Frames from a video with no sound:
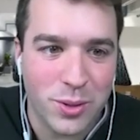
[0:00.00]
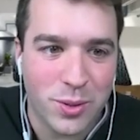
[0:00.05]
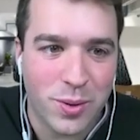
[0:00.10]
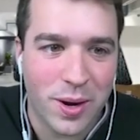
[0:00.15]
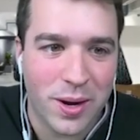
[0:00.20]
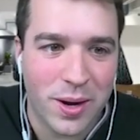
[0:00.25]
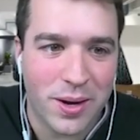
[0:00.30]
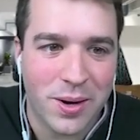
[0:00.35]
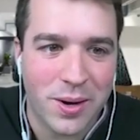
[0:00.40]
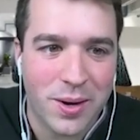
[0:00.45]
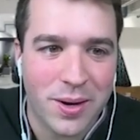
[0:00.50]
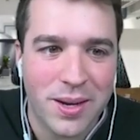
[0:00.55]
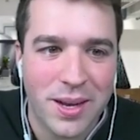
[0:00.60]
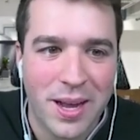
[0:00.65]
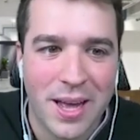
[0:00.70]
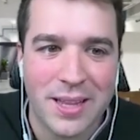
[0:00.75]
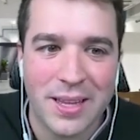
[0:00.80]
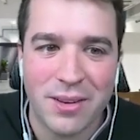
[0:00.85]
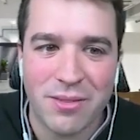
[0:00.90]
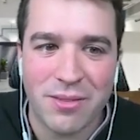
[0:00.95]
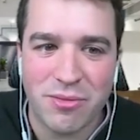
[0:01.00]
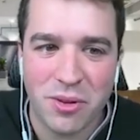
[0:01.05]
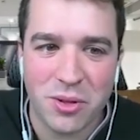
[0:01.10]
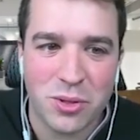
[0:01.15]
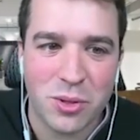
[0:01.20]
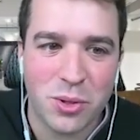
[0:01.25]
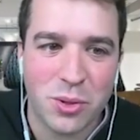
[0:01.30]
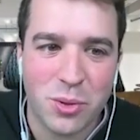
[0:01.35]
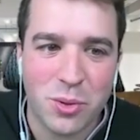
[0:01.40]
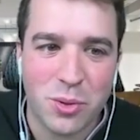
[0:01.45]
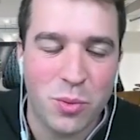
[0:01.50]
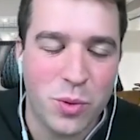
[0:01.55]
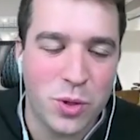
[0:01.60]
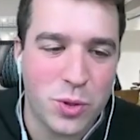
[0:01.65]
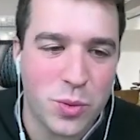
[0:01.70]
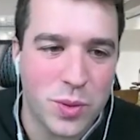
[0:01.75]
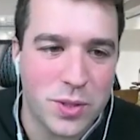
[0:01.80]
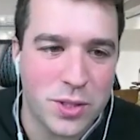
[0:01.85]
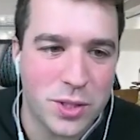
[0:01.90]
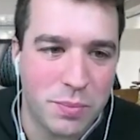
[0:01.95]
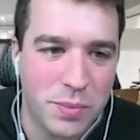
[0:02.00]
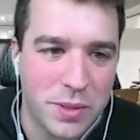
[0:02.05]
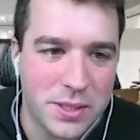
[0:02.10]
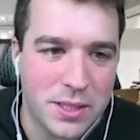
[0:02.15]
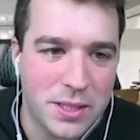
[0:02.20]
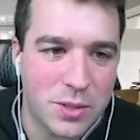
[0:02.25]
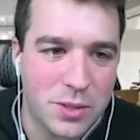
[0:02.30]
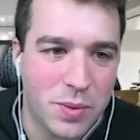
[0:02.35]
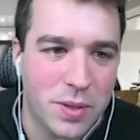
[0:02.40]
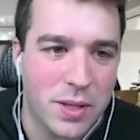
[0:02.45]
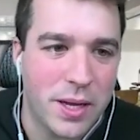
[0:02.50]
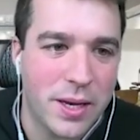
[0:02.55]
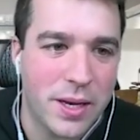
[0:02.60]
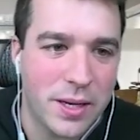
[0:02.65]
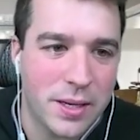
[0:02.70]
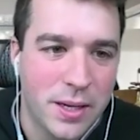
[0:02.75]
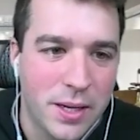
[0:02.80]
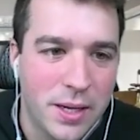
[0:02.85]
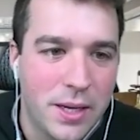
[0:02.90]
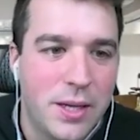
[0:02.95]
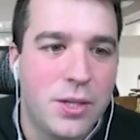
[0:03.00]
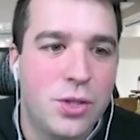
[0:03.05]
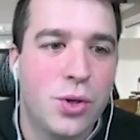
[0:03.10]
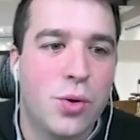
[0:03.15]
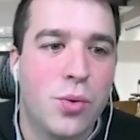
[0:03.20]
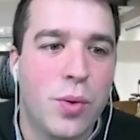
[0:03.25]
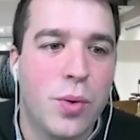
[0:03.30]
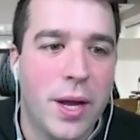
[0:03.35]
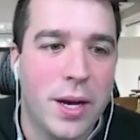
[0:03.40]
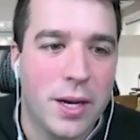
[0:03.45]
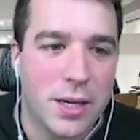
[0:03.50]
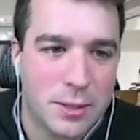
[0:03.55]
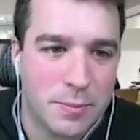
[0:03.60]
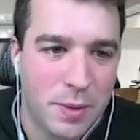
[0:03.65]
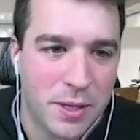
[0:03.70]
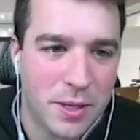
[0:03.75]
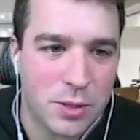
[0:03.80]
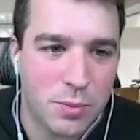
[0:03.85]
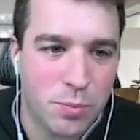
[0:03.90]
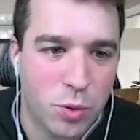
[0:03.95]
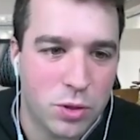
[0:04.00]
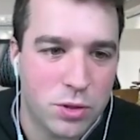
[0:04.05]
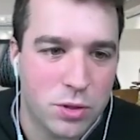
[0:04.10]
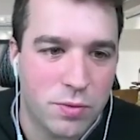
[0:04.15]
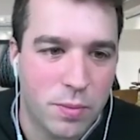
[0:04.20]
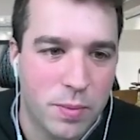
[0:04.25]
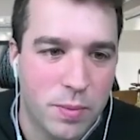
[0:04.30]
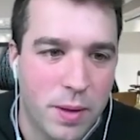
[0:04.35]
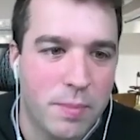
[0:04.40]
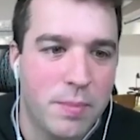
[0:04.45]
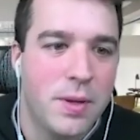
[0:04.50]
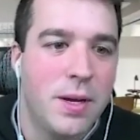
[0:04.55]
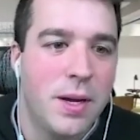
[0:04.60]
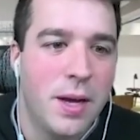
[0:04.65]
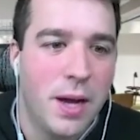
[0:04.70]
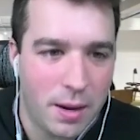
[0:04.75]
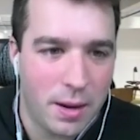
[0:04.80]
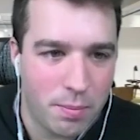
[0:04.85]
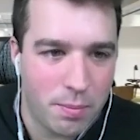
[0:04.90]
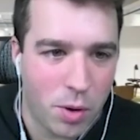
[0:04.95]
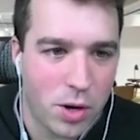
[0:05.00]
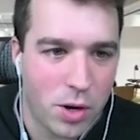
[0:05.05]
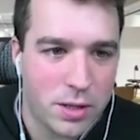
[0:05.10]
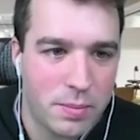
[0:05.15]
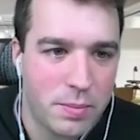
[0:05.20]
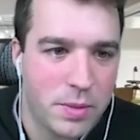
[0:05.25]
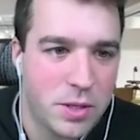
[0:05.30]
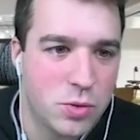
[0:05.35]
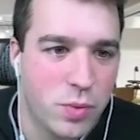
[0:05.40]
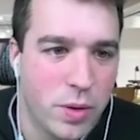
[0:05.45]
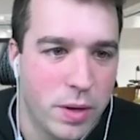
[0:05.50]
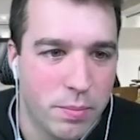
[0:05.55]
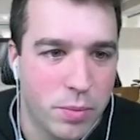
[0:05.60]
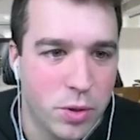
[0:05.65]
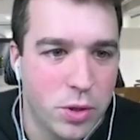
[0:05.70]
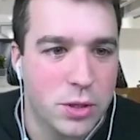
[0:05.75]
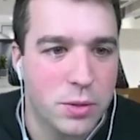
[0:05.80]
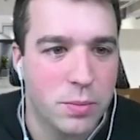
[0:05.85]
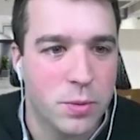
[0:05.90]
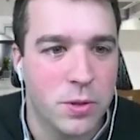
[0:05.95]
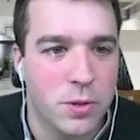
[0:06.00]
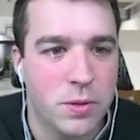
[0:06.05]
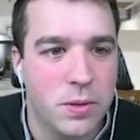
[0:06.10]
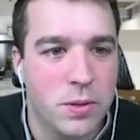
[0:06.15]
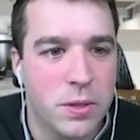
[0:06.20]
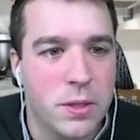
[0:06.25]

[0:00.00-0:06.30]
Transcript: credit card and then filter through which ones are business related to create expense reports from them and mark them as reimbursable.